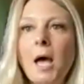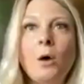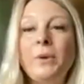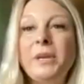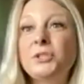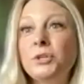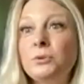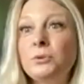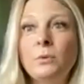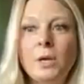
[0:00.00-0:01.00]
We
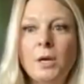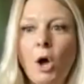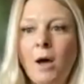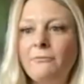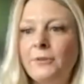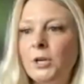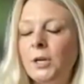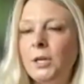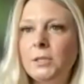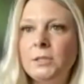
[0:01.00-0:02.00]
do
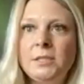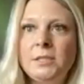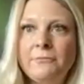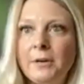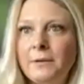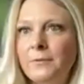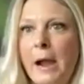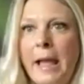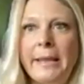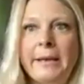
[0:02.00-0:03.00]
offer different
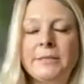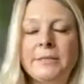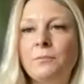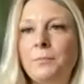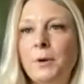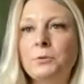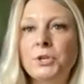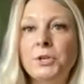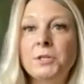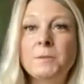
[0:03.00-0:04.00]
varieties of
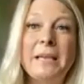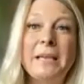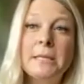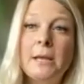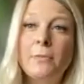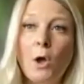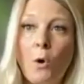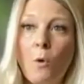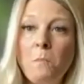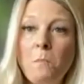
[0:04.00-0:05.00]
brochures based on the
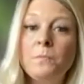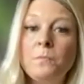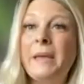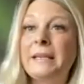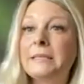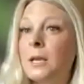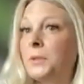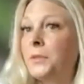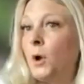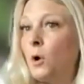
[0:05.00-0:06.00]
home, based on
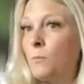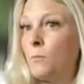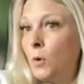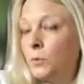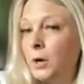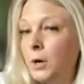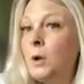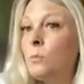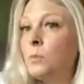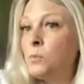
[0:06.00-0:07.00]
what the homeowner
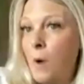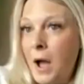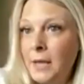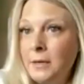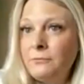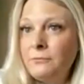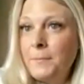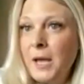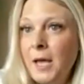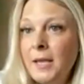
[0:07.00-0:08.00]
would want
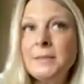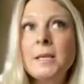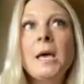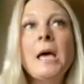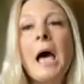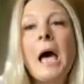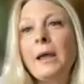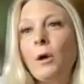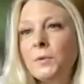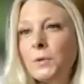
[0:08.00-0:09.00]
from us.
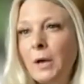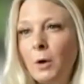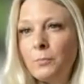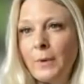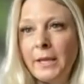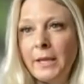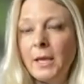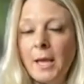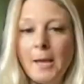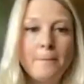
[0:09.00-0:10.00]
I also help write,
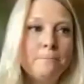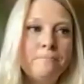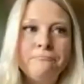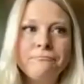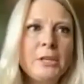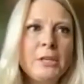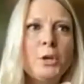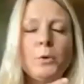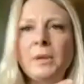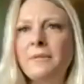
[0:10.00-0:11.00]

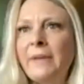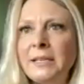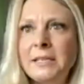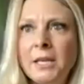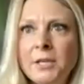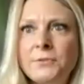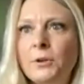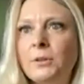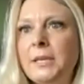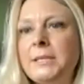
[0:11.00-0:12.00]
give ideas
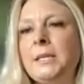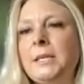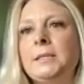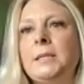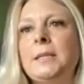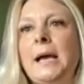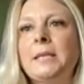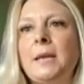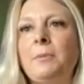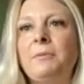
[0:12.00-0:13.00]
for listings and that
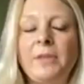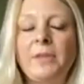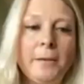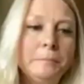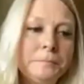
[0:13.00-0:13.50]
type of thing.